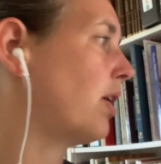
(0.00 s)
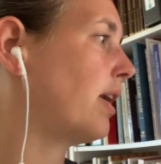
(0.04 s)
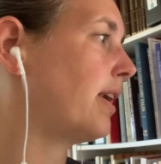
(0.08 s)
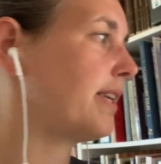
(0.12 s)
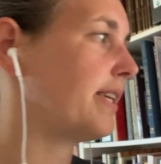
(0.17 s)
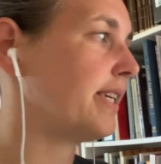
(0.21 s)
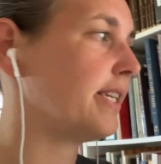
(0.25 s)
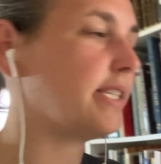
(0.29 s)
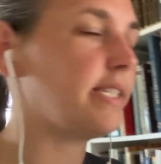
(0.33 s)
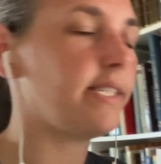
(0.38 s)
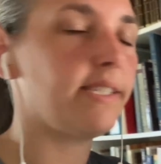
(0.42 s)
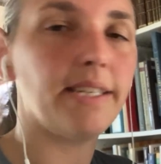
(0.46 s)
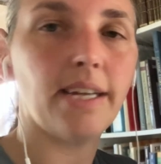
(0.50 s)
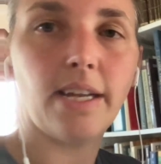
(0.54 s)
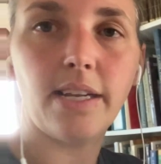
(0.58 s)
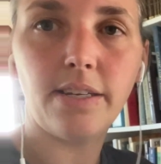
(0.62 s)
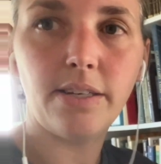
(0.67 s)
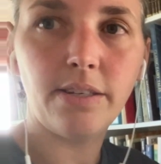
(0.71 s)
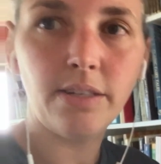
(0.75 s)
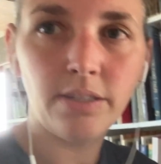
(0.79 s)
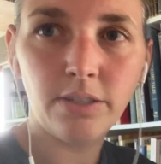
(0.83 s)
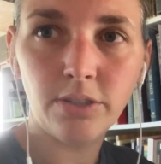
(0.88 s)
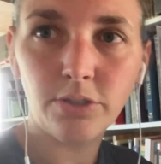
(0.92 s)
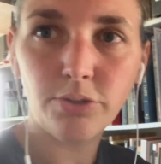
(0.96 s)
any
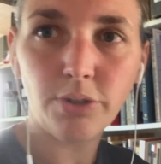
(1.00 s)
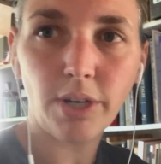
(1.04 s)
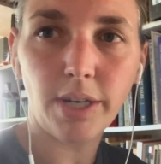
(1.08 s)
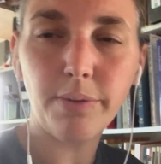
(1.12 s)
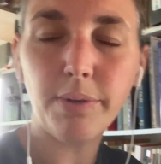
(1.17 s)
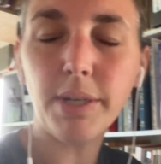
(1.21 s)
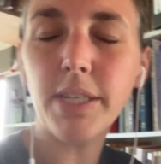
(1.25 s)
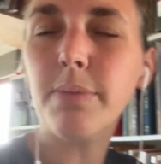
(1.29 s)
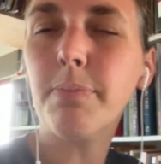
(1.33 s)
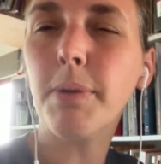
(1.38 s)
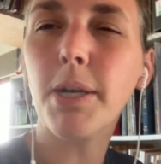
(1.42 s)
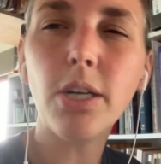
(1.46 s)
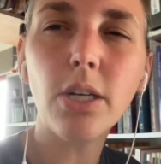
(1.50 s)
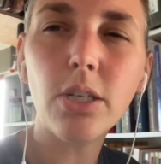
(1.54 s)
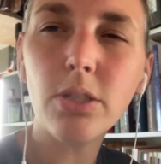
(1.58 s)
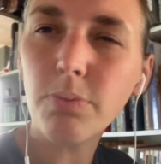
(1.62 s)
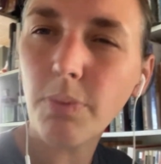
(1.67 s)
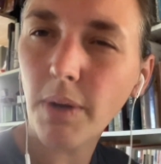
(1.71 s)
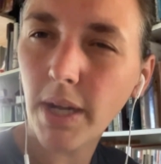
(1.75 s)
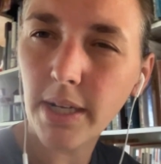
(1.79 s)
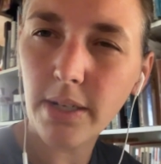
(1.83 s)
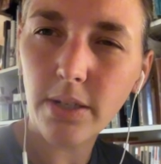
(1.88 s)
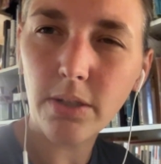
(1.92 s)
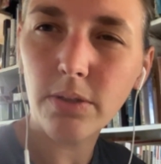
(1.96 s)
dead dry erase markers.
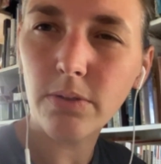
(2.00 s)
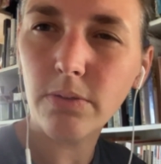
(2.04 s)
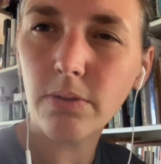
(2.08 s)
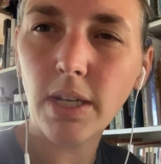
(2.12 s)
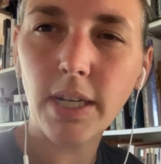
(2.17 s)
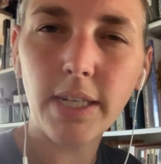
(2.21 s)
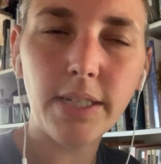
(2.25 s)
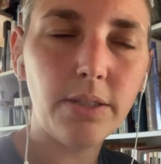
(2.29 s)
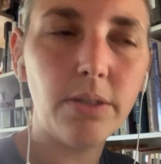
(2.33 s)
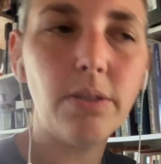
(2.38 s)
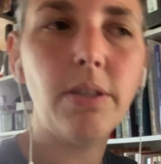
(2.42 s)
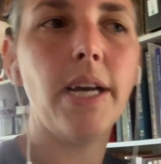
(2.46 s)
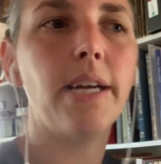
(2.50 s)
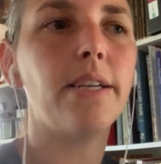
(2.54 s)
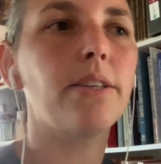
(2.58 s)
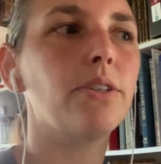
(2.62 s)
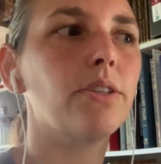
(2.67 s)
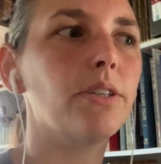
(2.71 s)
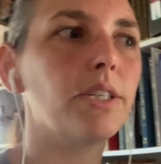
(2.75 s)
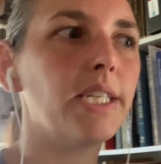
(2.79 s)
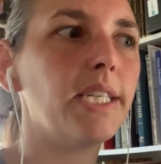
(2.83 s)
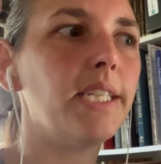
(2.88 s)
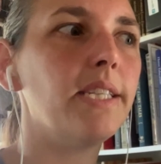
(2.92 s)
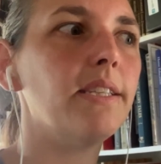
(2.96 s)
Why don't I do that
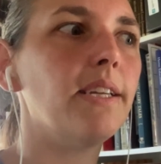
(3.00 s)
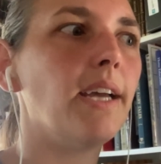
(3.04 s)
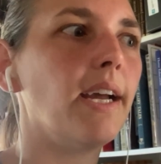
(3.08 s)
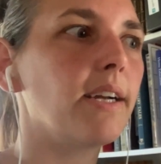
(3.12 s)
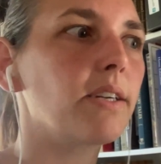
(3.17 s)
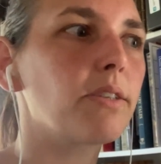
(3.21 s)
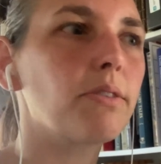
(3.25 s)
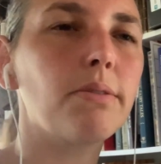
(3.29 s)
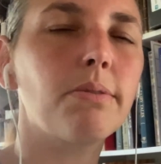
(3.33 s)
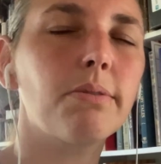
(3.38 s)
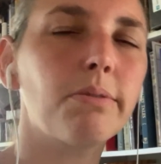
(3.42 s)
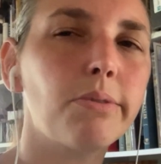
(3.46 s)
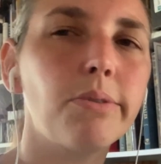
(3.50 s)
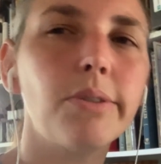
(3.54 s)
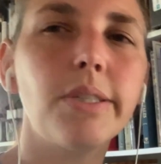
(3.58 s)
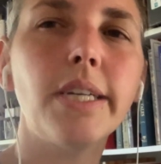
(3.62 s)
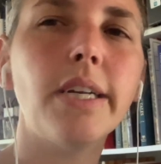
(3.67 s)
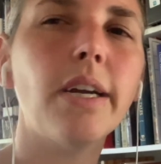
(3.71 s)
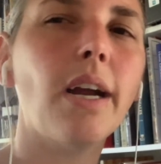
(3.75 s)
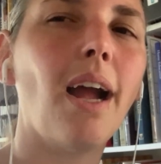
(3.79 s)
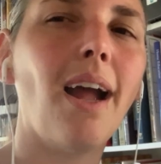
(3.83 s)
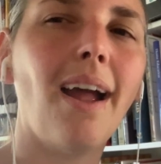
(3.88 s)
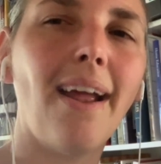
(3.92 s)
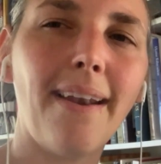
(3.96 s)
during the actual school
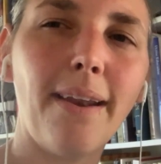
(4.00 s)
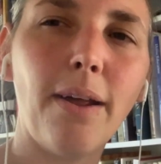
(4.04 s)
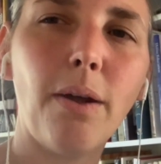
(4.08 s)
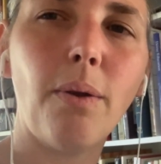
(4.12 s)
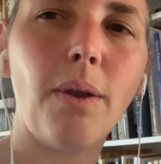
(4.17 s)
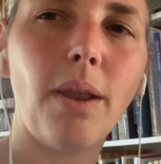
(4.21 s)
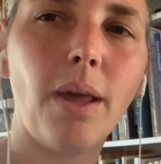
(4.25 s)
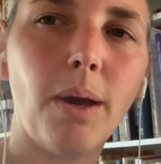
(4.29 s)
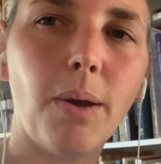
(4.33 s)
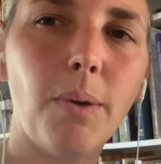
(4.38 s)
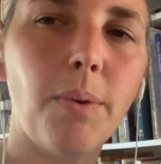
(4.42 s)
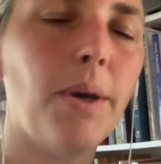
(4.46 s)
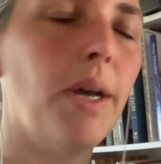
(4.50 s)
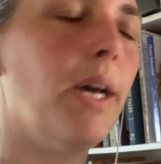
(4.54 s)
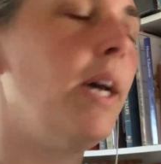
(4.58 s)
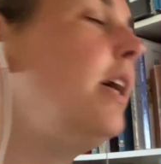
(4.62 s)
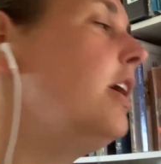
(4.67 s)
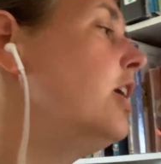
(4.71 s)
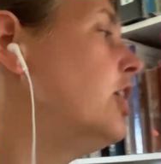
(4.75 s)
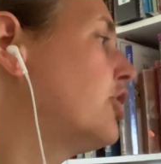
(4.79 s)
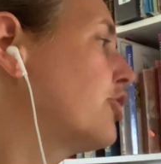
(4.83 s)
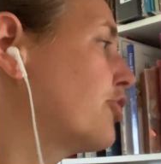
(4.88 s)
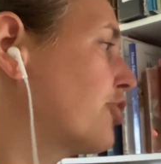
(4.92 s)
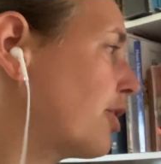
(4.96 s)
year? I don't know.
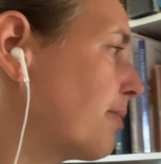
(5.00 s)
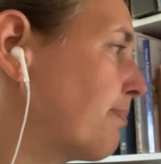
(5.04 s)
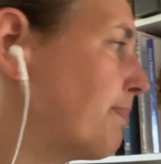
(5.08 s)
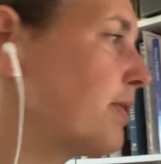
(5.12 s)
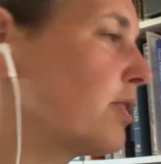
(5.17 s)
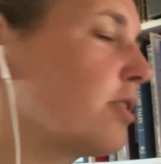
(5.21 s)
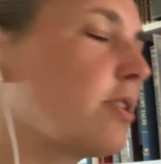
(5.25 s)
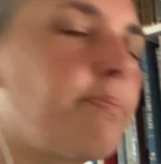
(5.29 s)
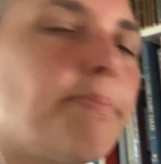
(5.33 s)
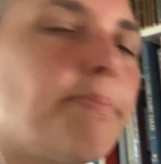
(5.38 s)
Sharpen all the